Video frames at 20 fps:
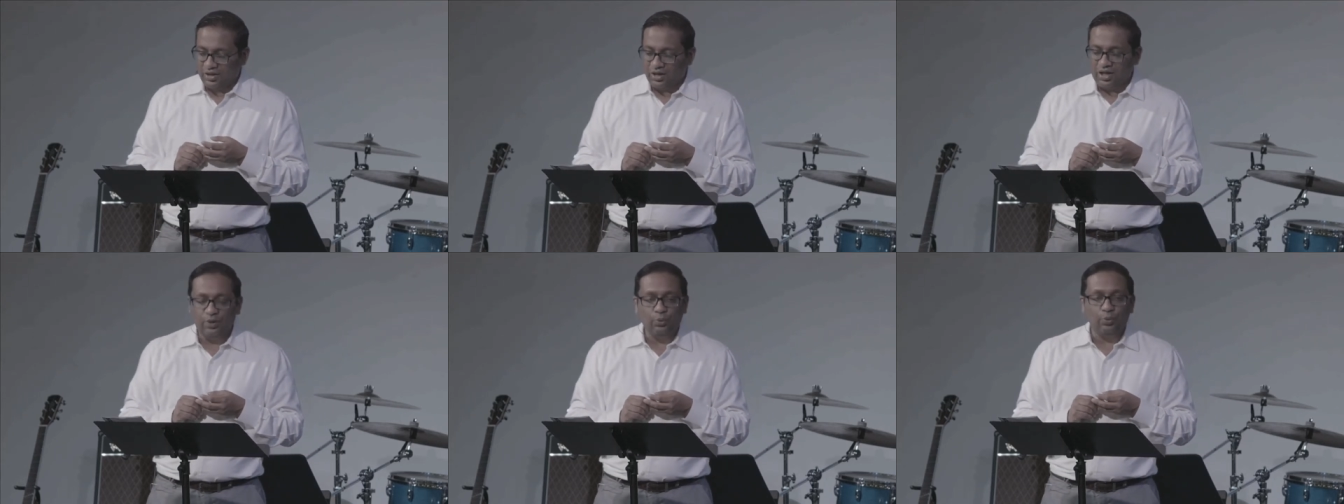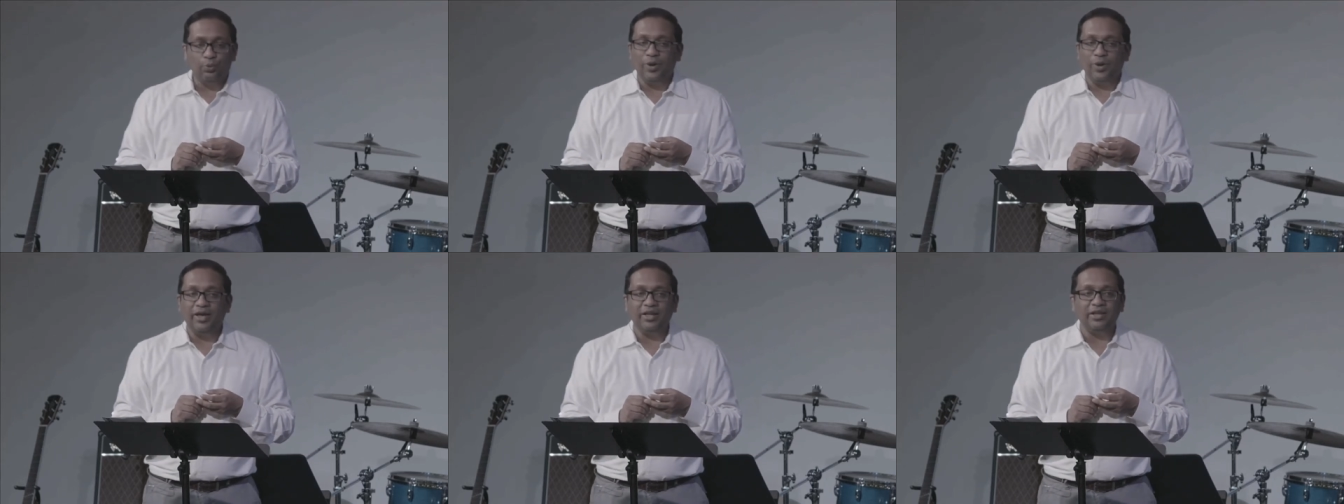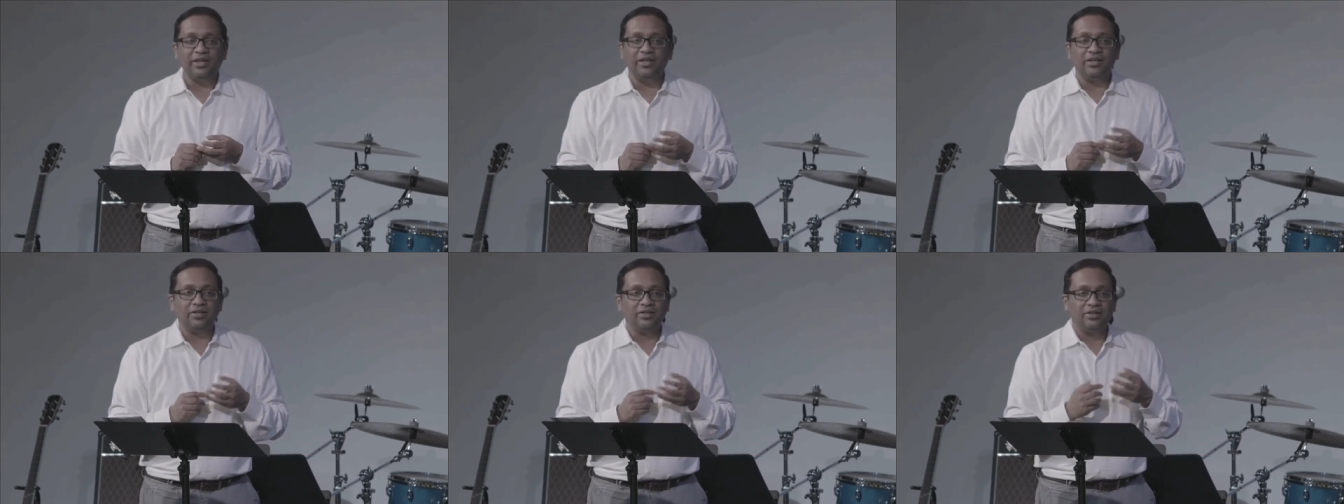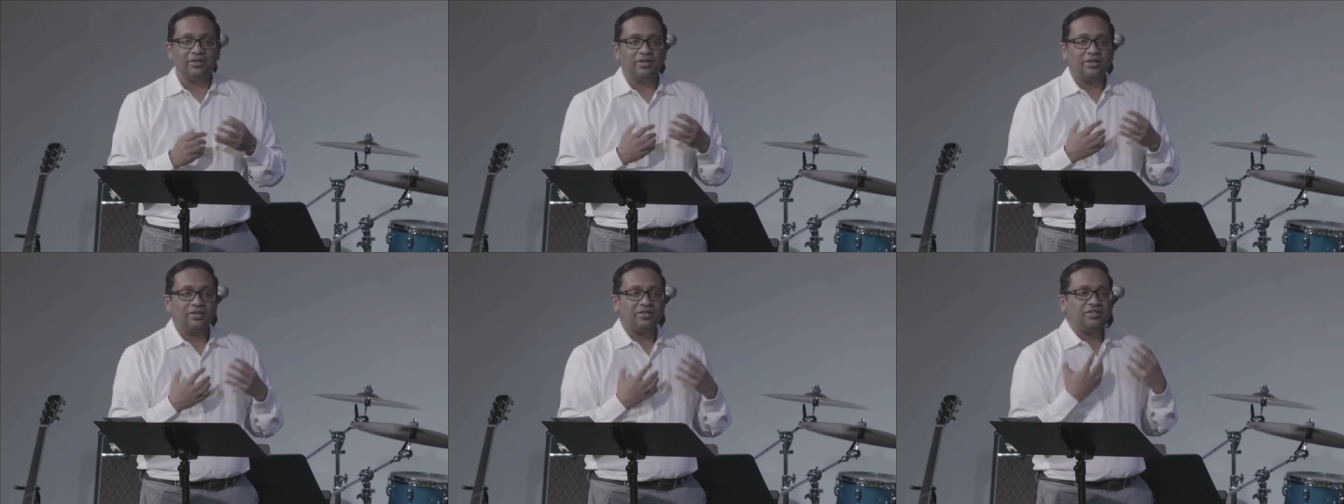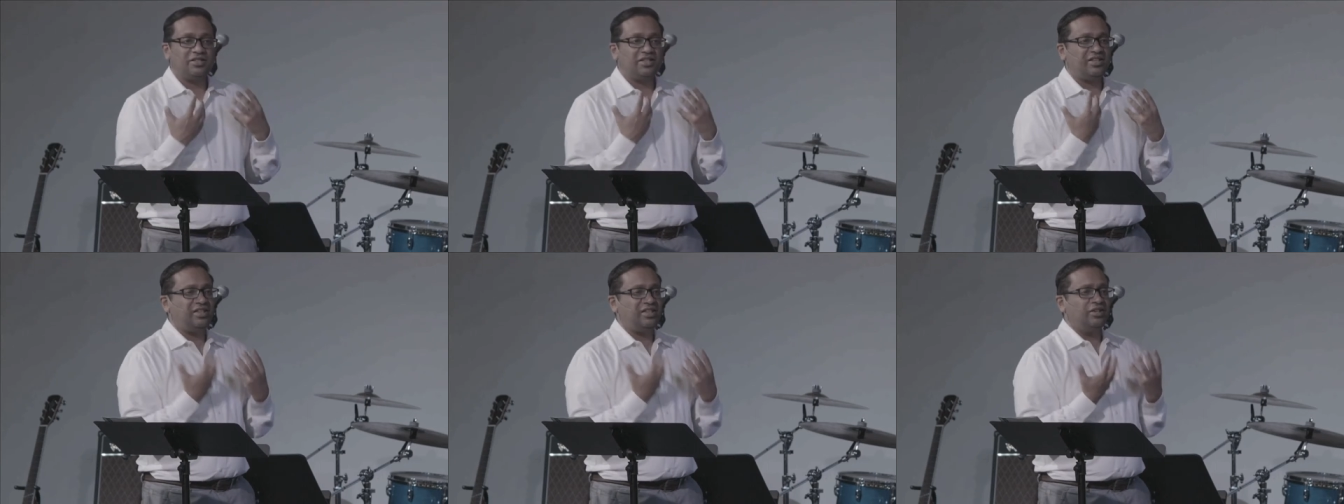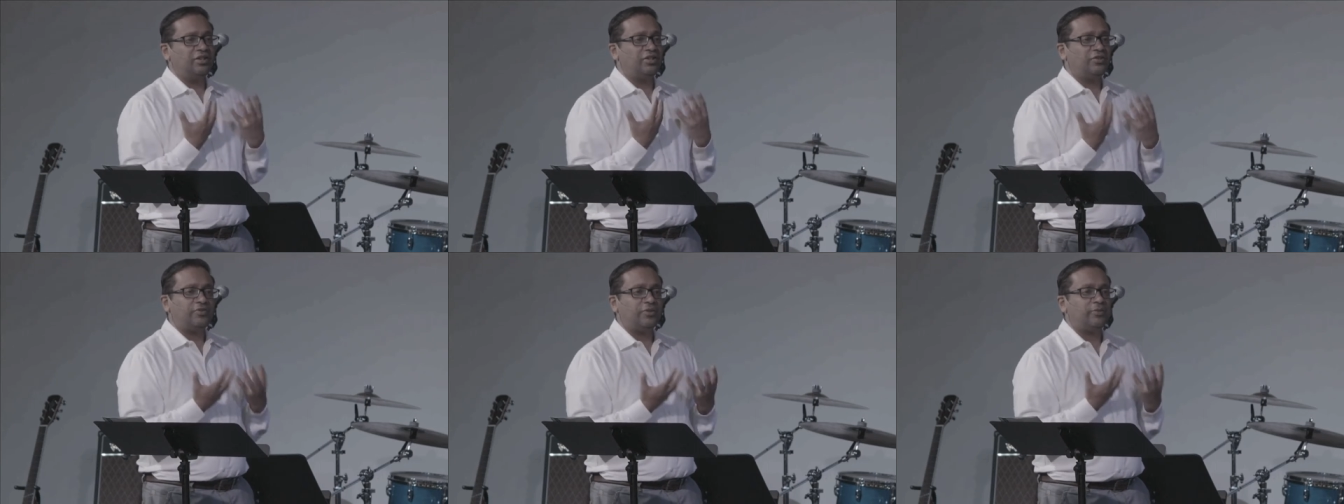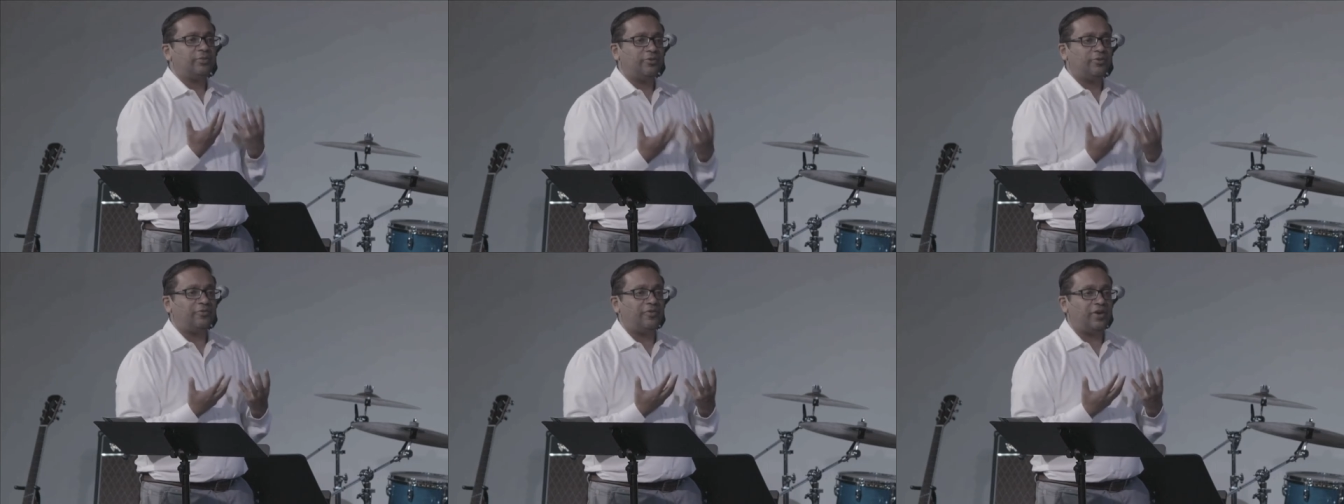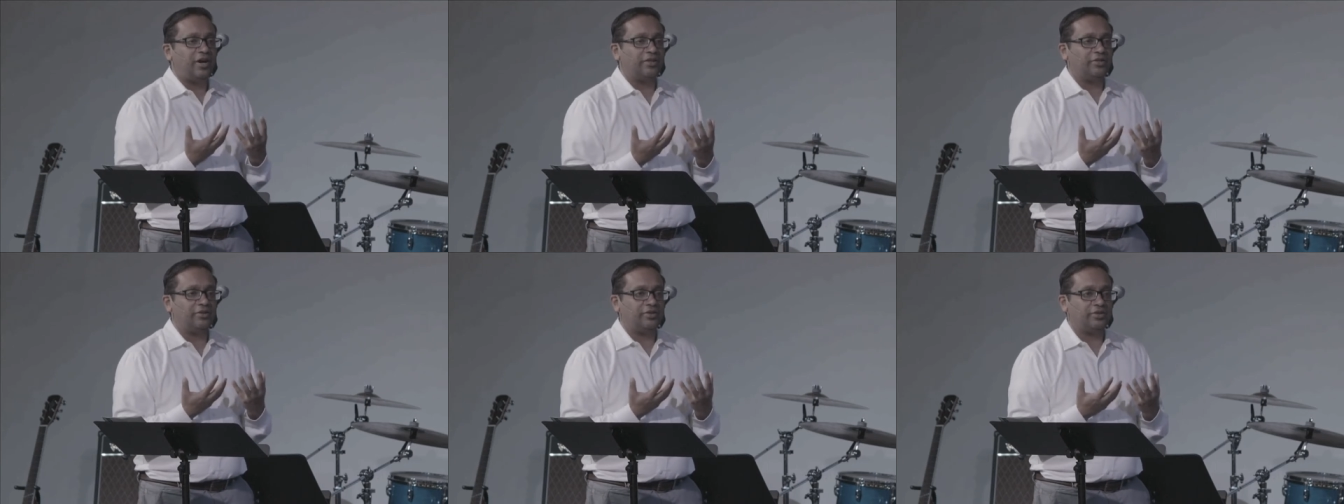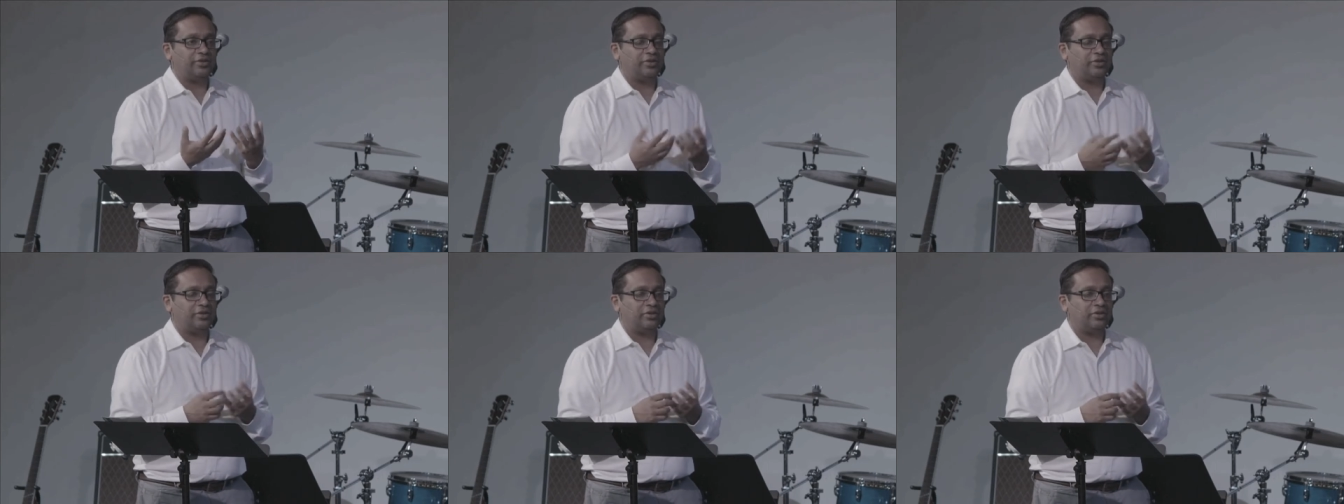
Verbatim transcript: awaiting to hear from the Father.